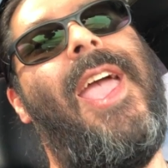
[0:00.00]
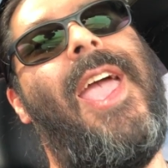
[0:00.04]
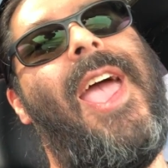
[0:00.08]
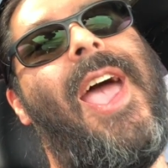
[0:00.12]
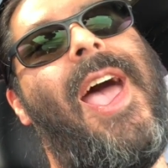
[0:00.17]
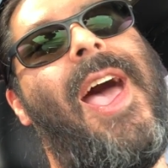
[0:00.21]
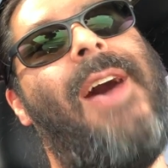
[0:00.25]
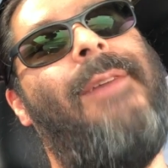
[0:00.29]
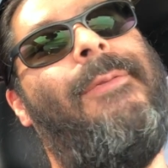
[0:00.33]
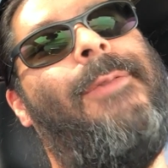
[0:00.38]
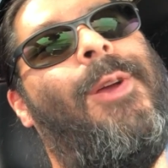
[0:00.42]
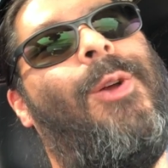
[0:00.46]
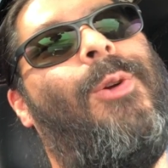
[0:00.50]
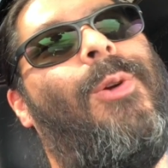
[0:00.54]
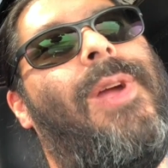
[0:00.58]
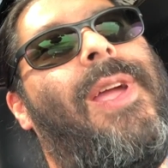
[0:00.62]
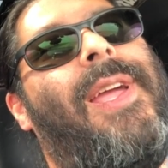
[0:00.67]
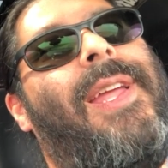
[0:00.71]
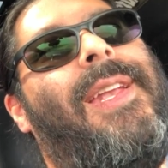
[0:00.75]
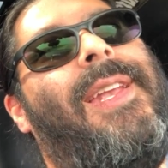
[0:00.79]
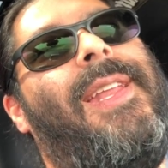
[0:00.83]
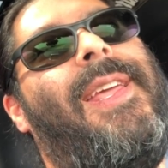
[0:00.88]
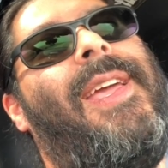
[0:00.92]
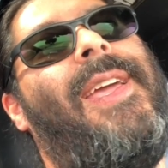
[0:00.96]
Have a
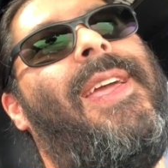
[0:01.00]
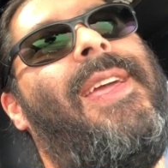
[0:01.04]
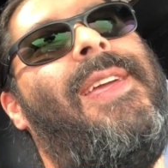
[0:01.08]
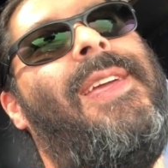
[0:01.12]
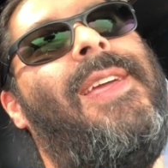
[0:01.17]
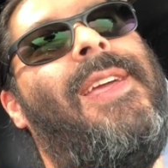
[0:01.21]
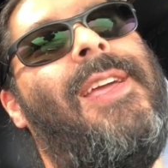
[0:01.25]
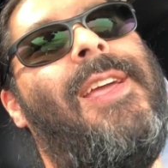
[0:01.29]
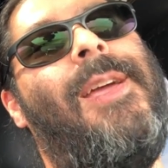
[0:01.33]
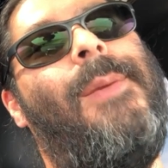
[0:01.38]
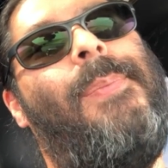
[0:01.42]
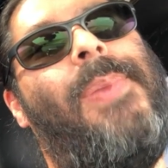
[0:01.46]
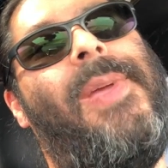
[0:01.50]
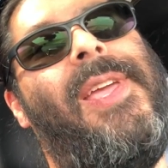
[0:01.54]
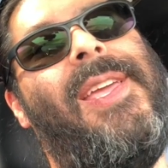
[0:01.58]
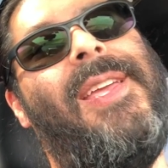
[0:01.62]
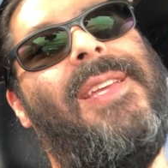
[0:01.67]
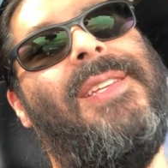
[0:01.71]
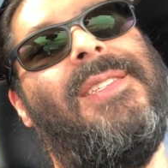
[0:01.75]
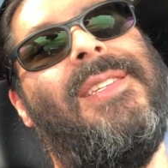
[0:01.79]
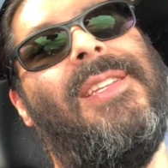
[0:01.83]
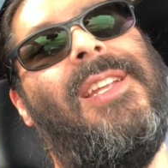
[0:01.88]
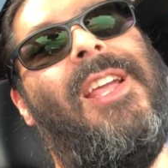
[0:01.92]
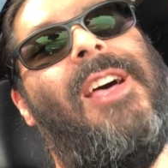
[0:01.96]
great day. Peace,